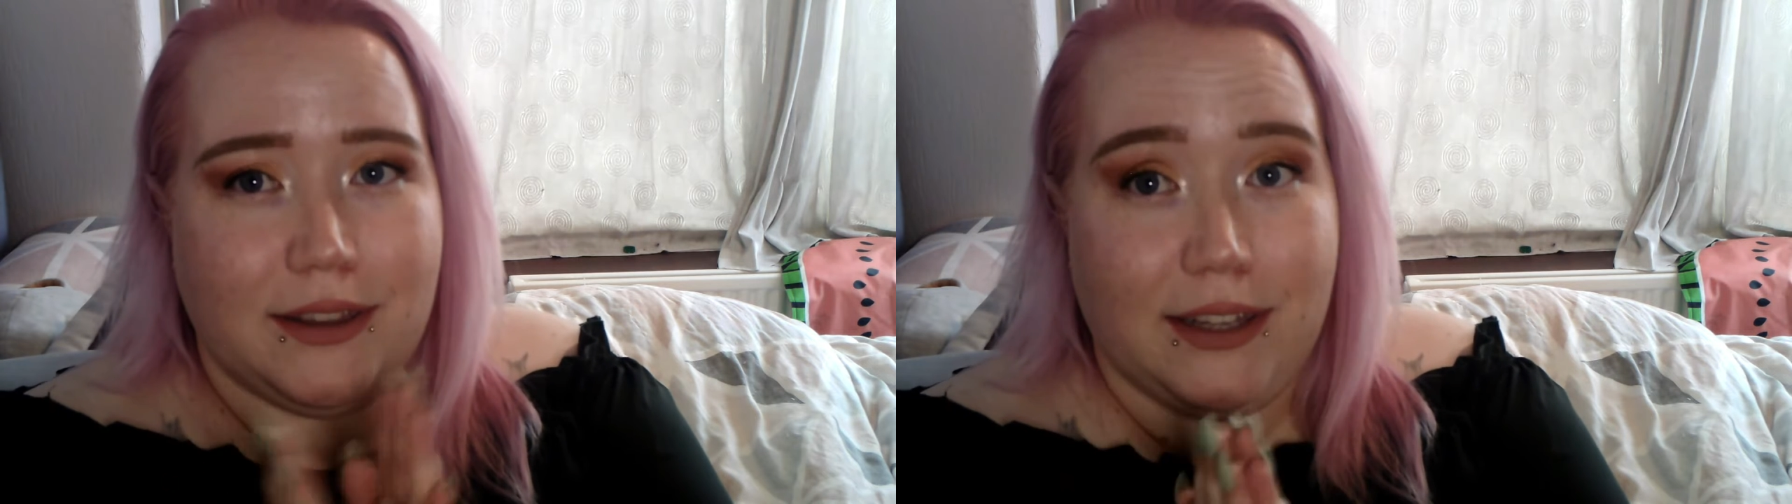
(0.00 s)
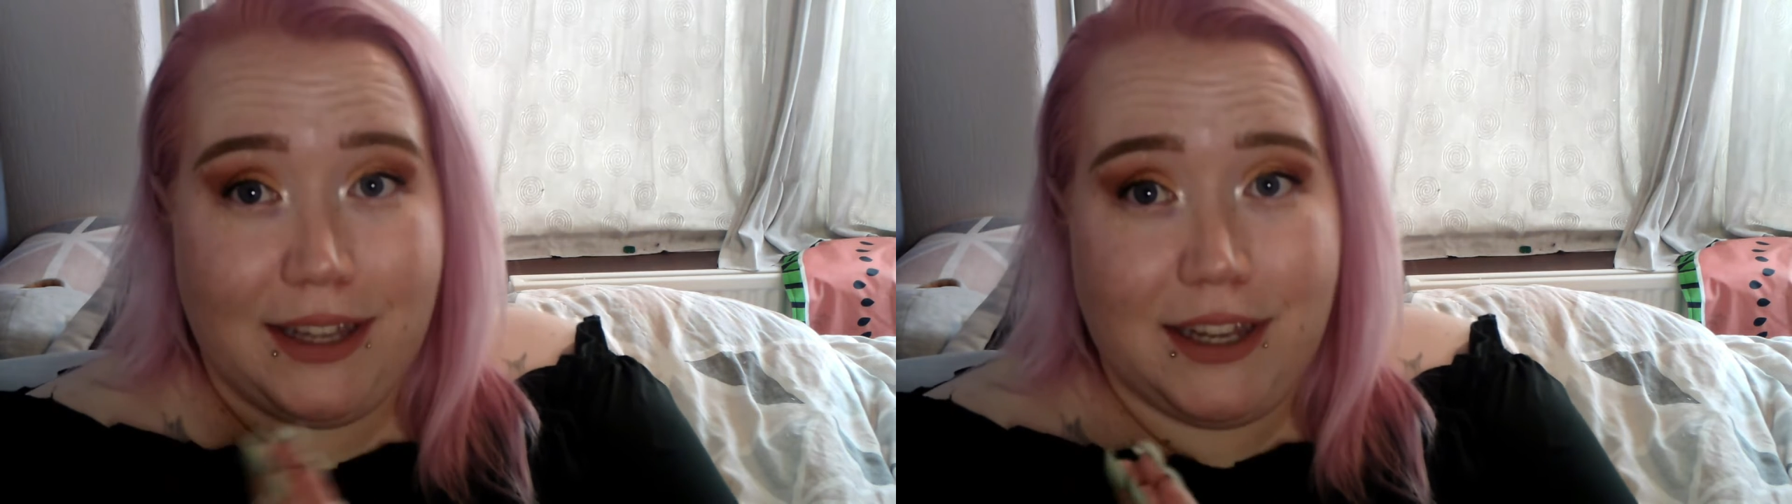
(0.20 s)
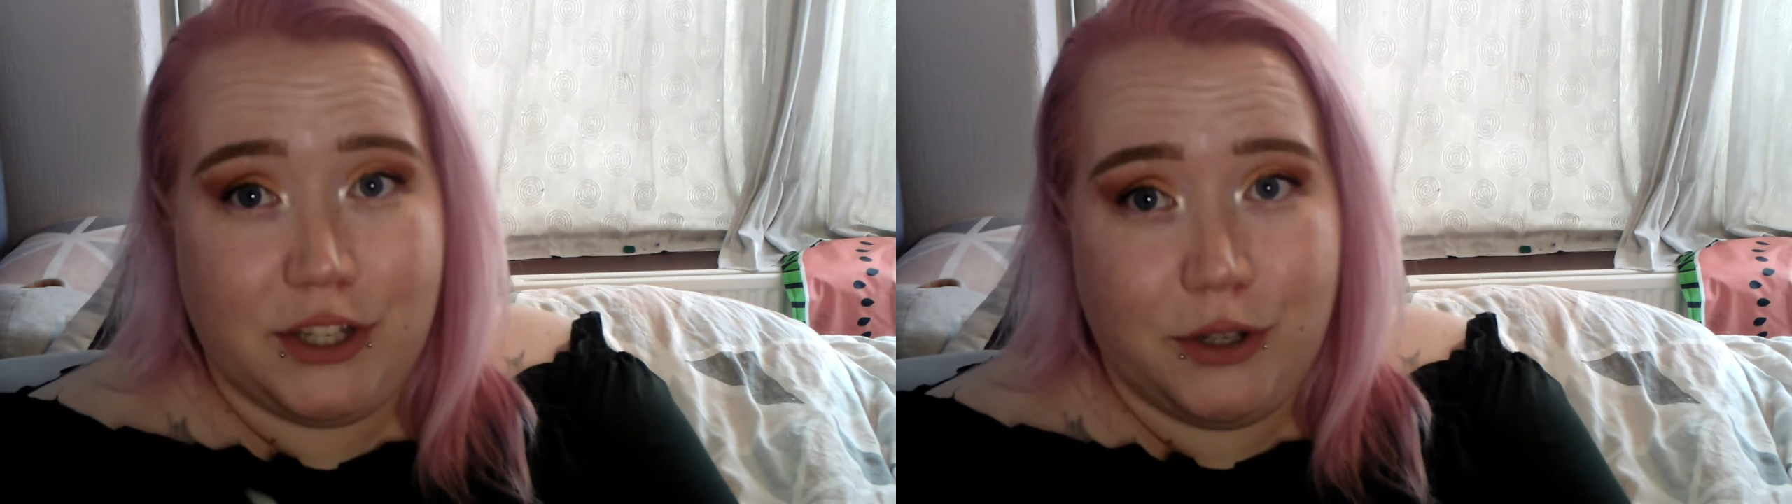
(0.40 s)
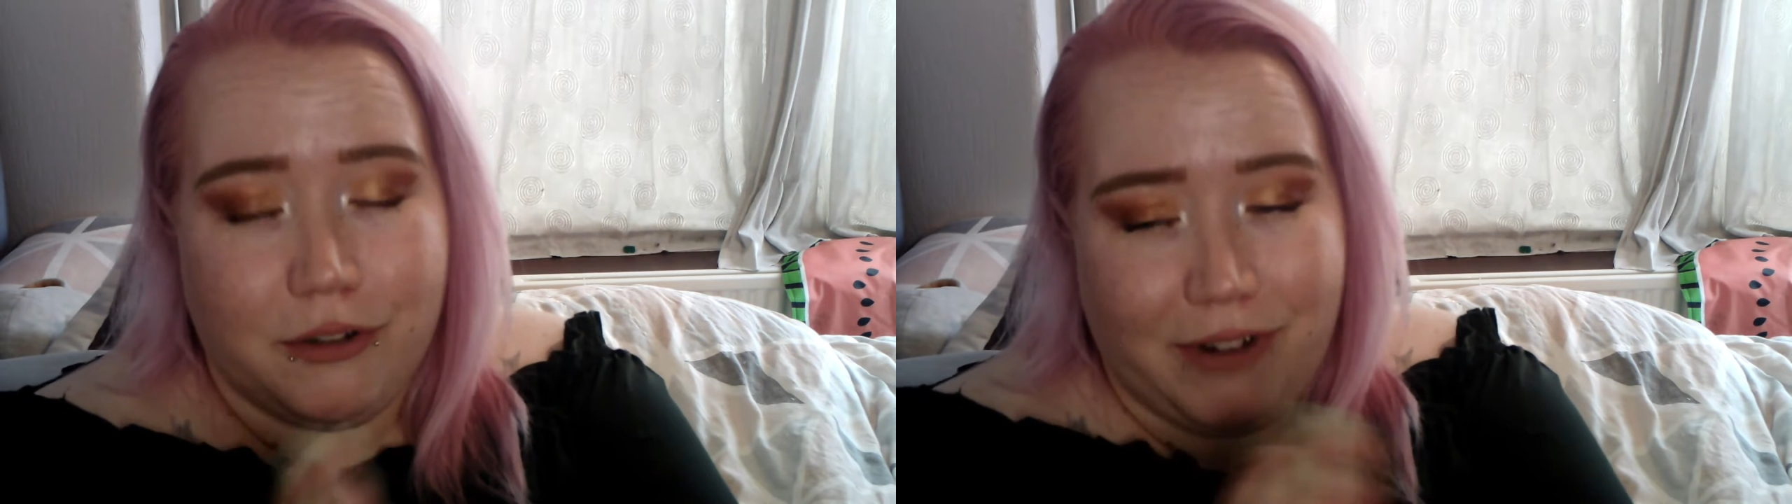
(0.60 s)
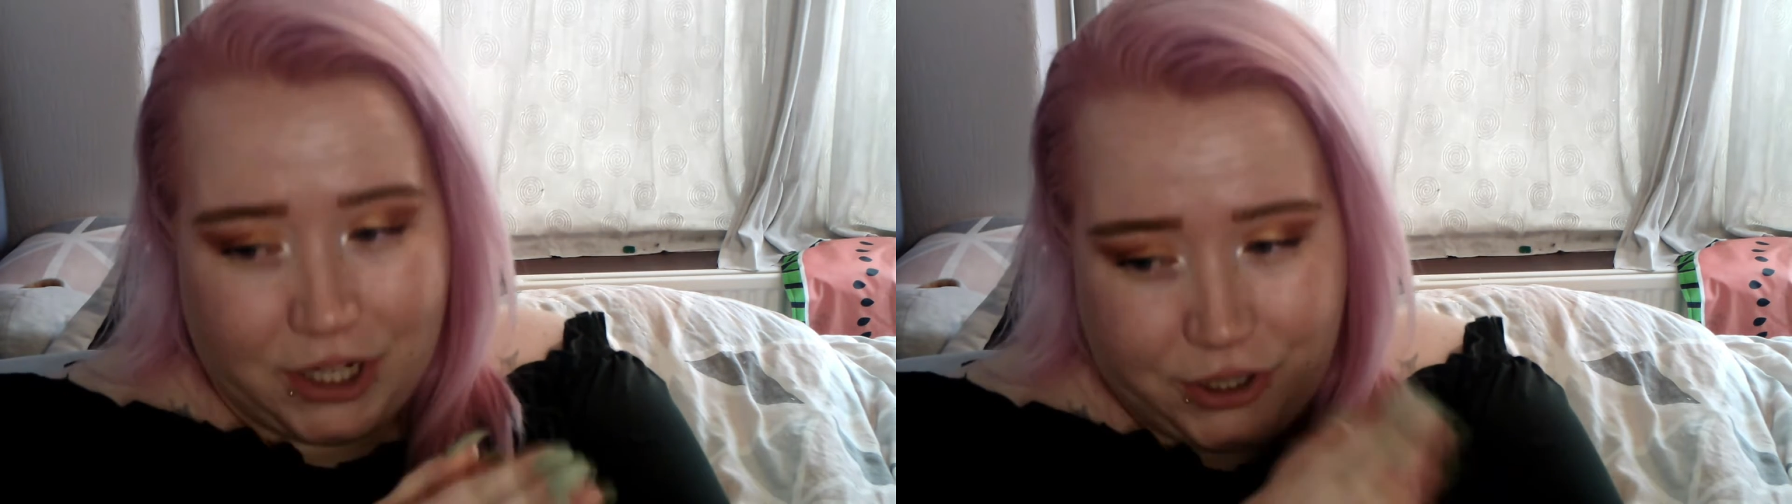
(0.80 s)
the link
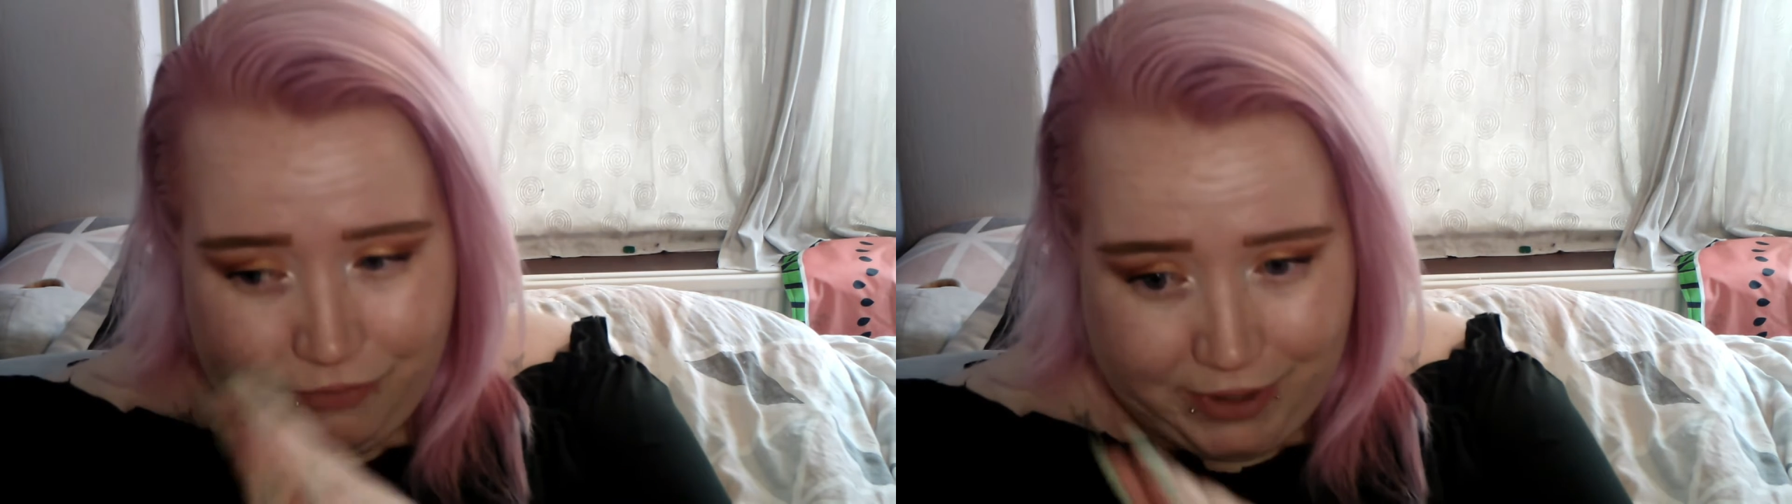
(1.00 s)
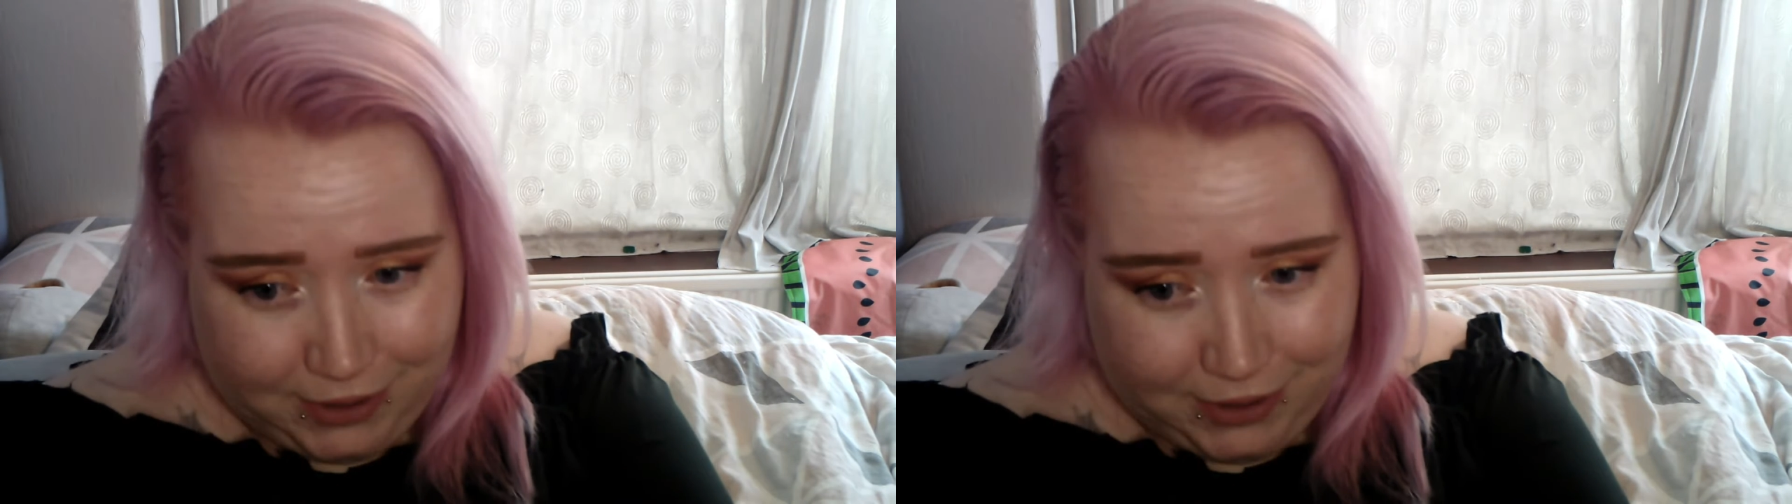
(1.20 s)
to the reaction